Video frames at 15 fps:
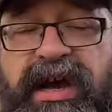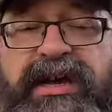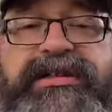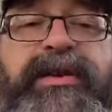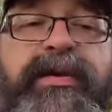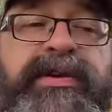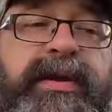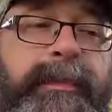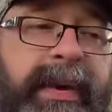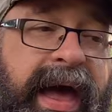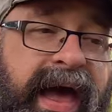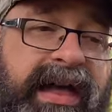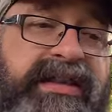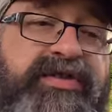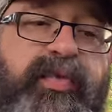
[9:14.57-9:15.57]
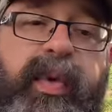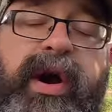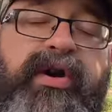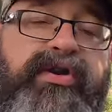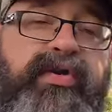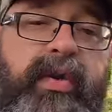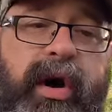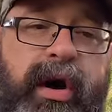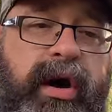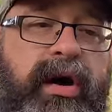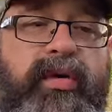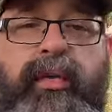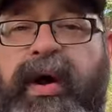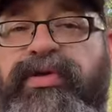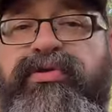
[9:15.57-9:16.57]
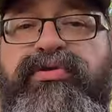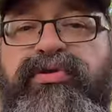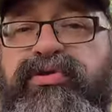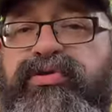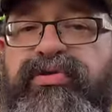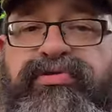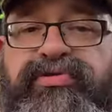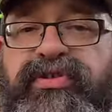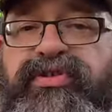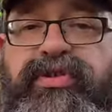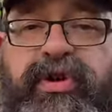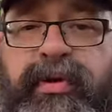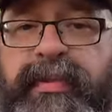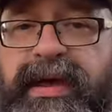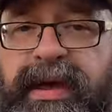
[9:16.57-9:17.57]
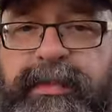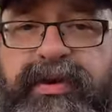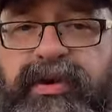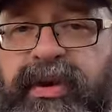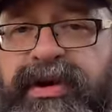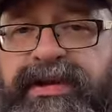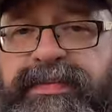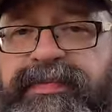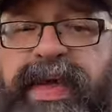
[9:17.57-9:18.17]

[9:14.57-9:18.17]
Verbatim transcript: So it depends where you are whether you use the term immigrant,